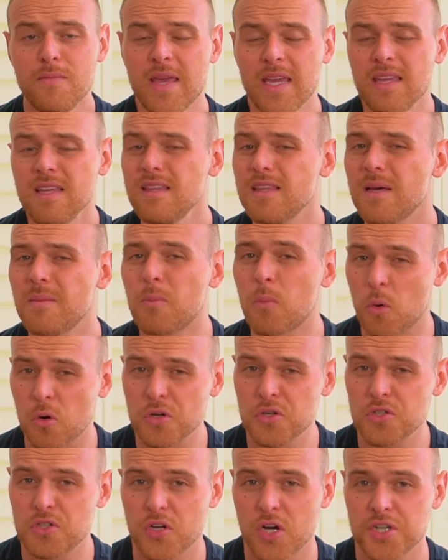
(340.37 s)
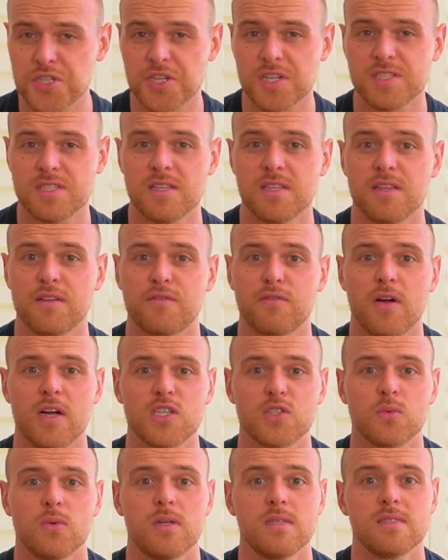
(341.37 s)
making them more nutritious than the
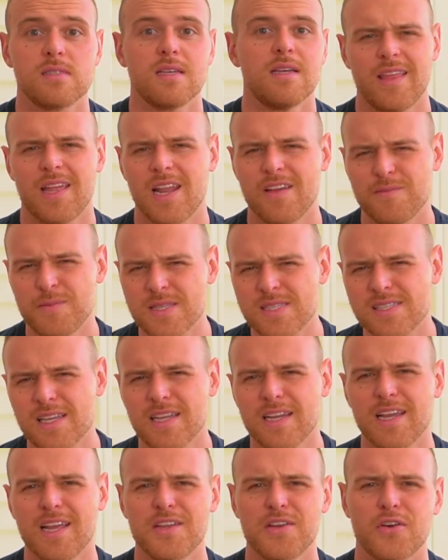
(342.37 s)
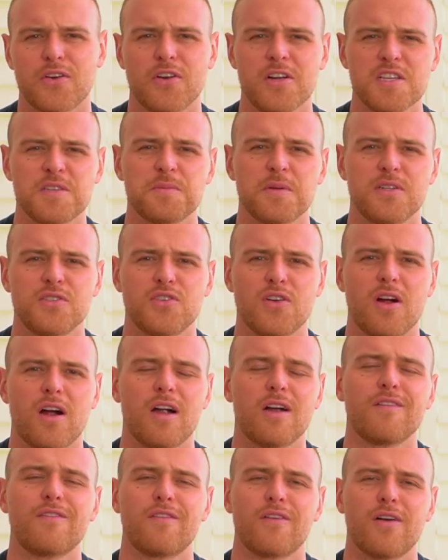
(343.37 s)
fresh ones that have been sitting in your crisper
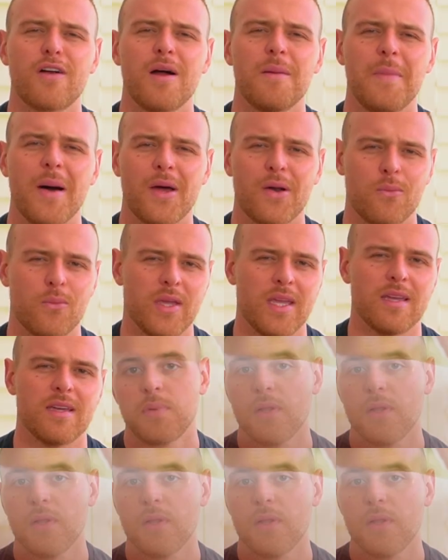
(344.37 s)
drawer for about a week.